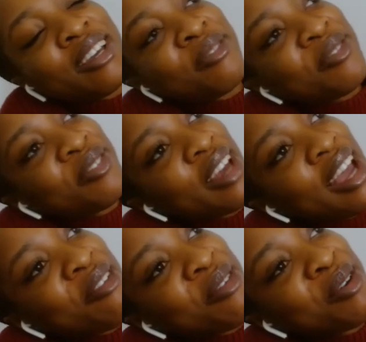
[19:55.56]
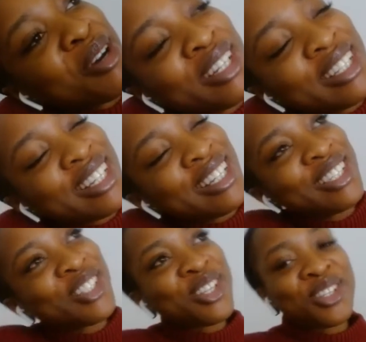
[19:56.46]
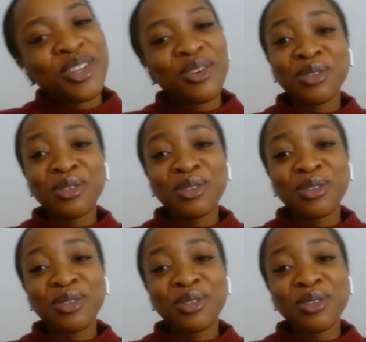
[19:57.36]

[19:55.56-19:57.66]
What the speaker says: if everyone can just,